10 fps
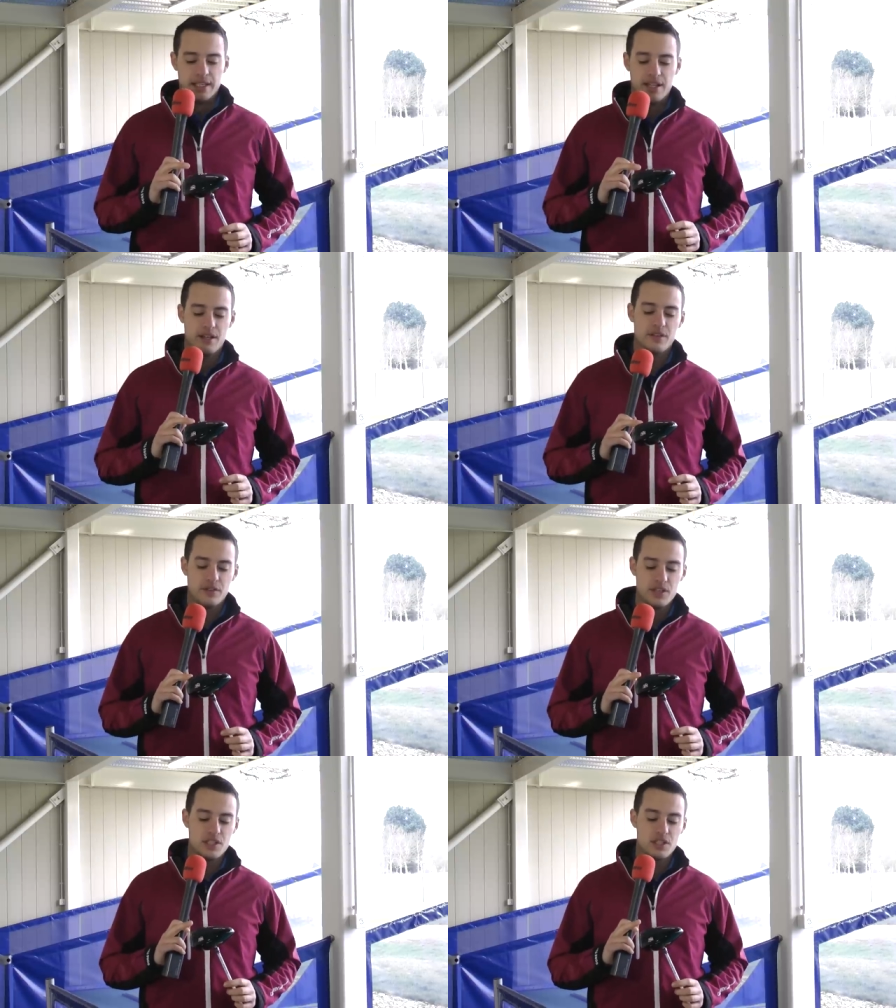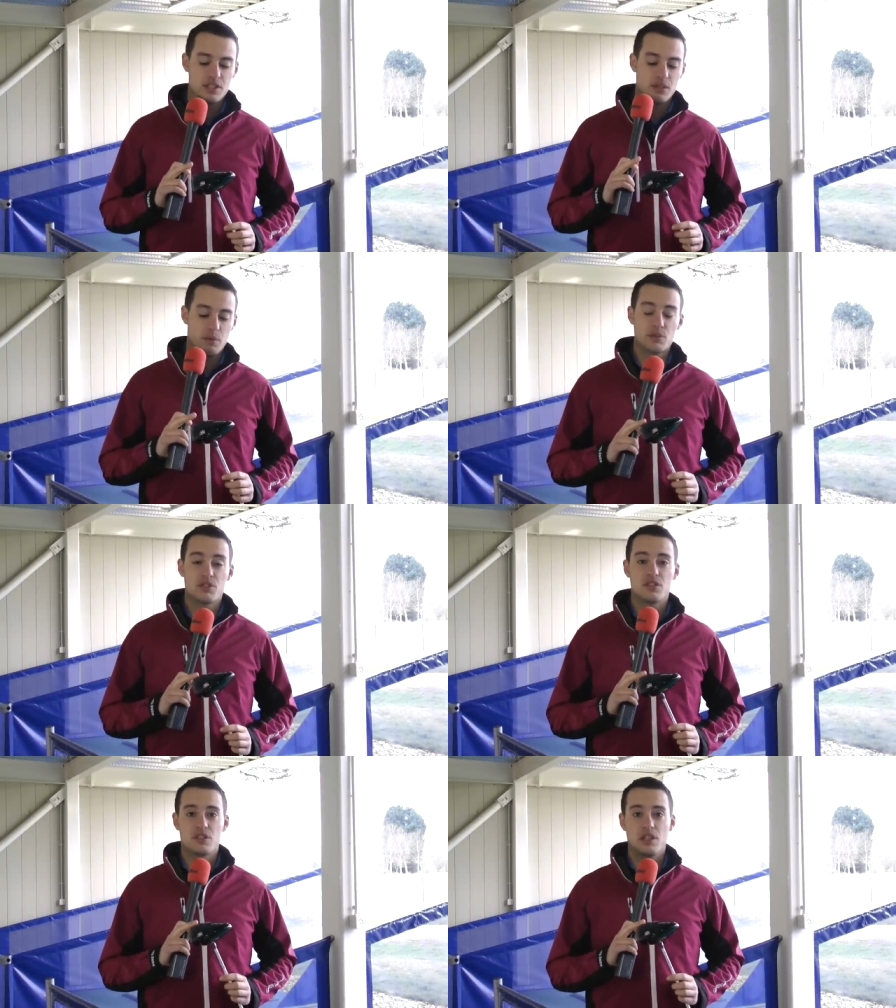Now, this is
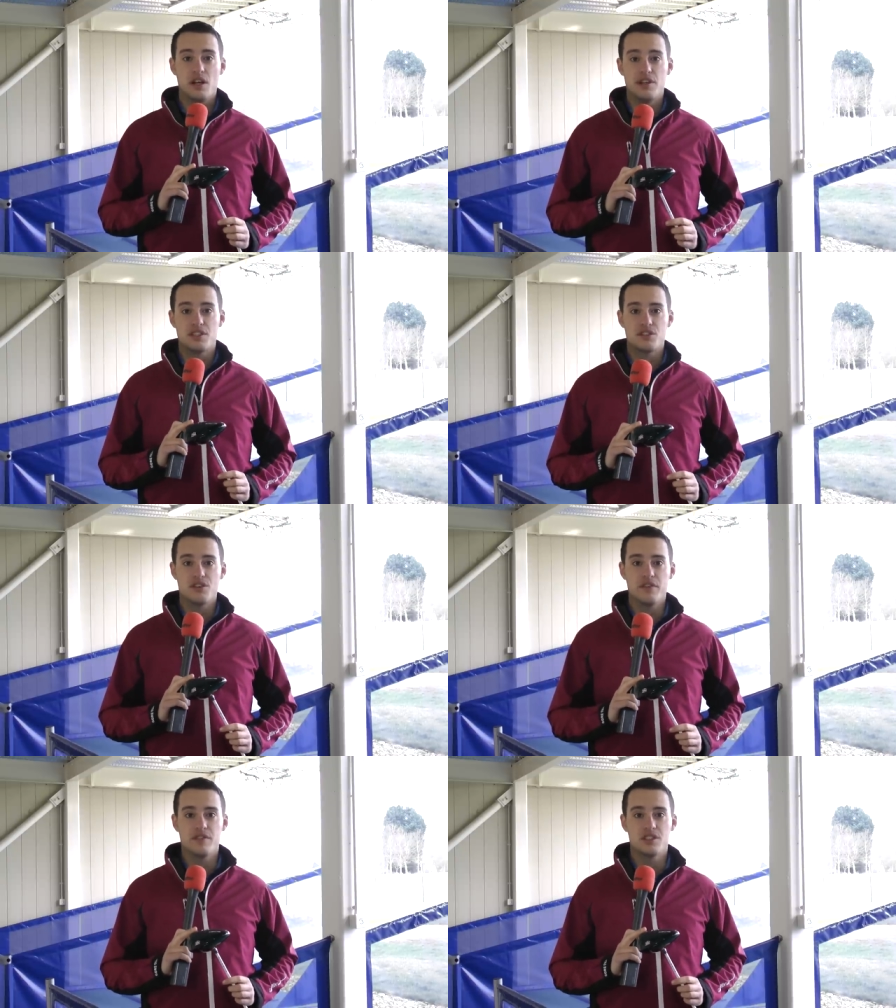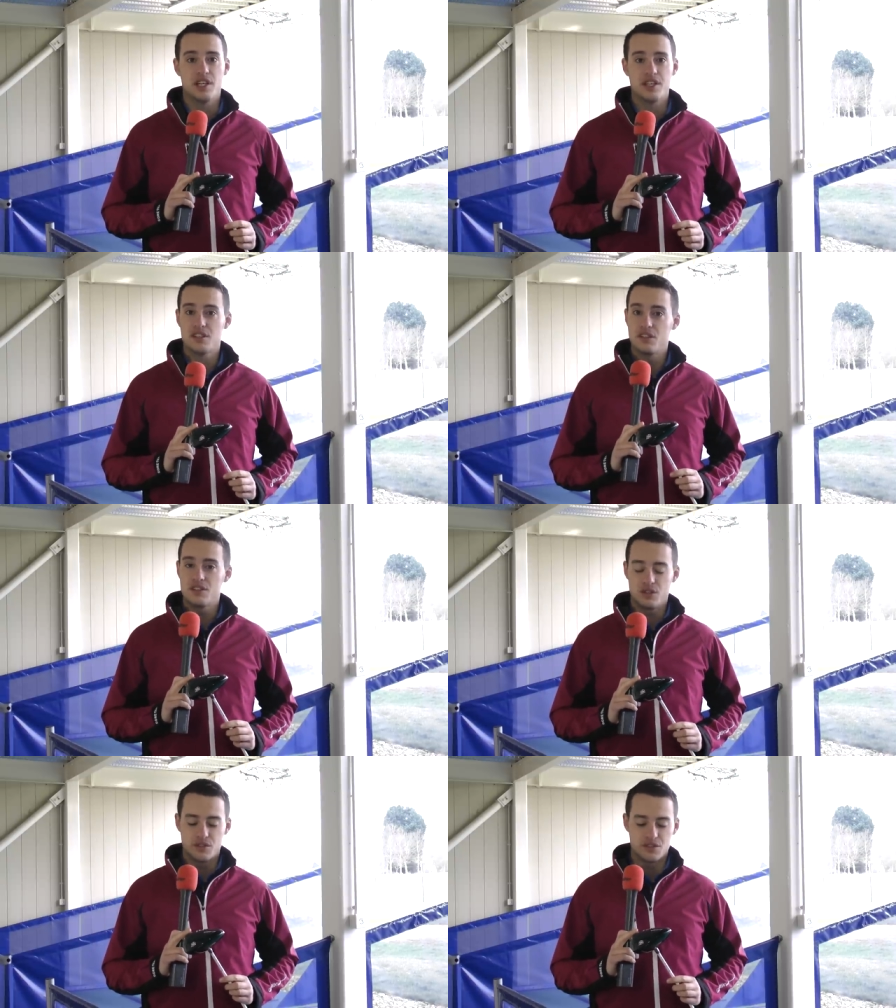Wilson's lightest driver today. It's only
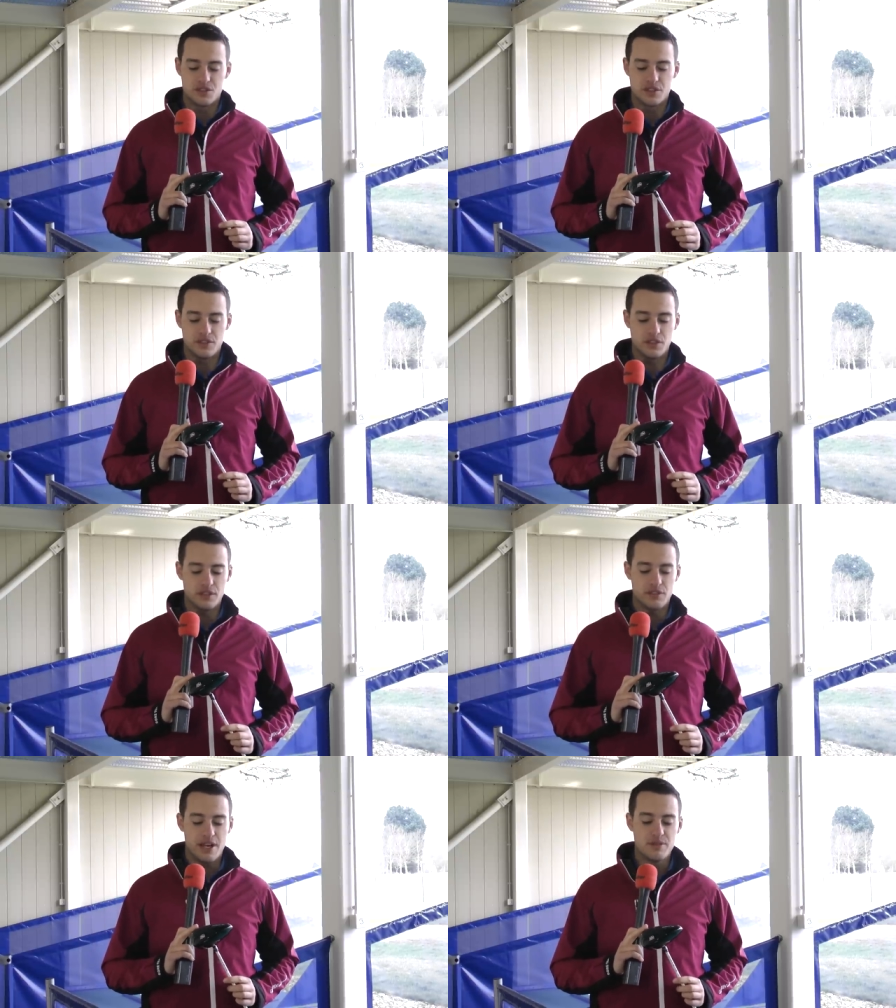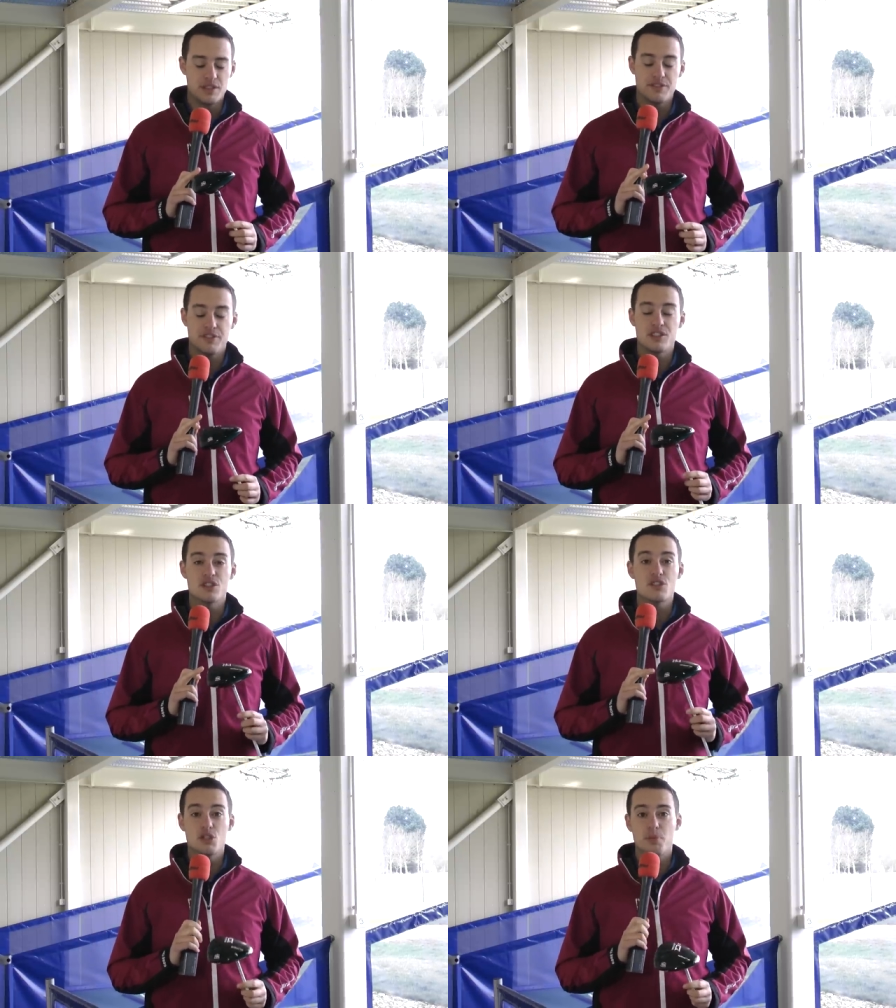279 grams, and it
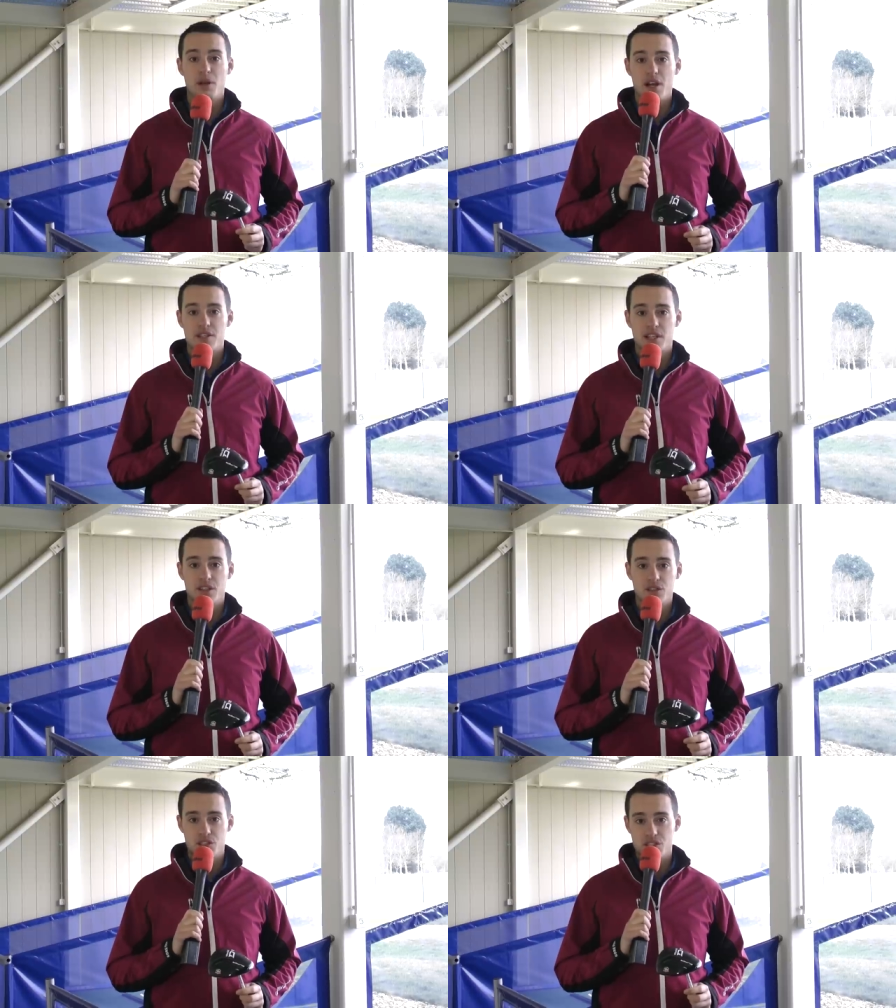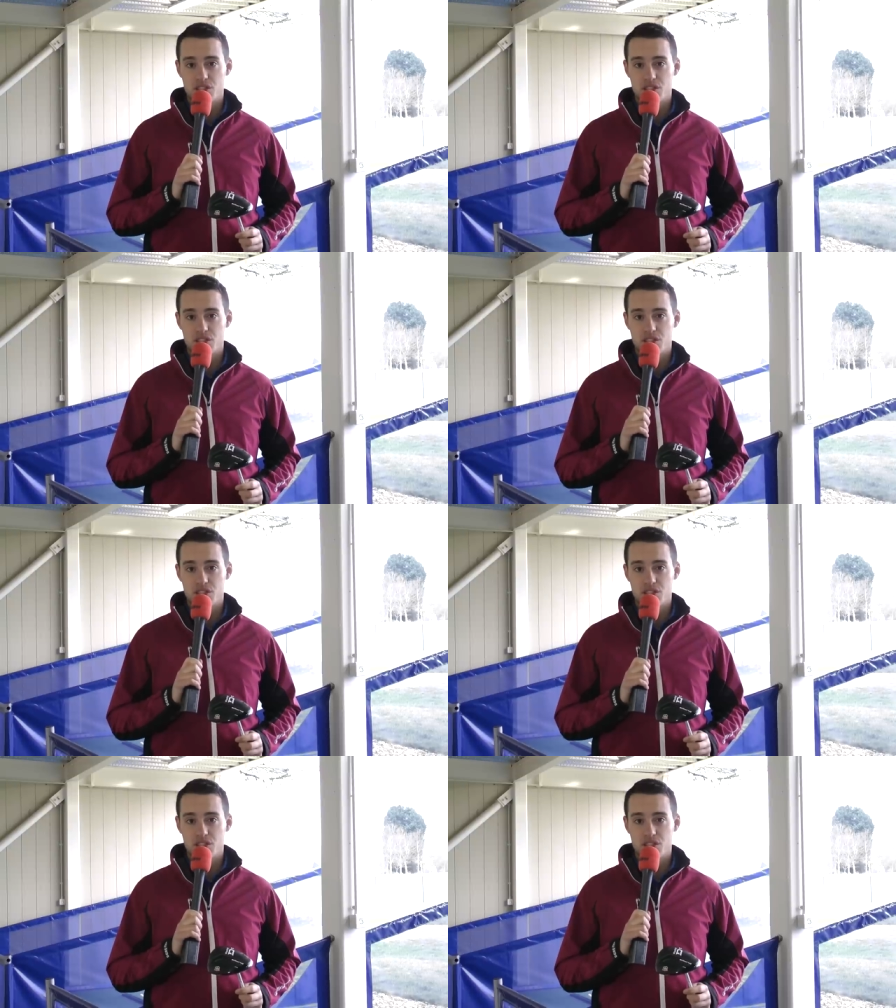features super light technology.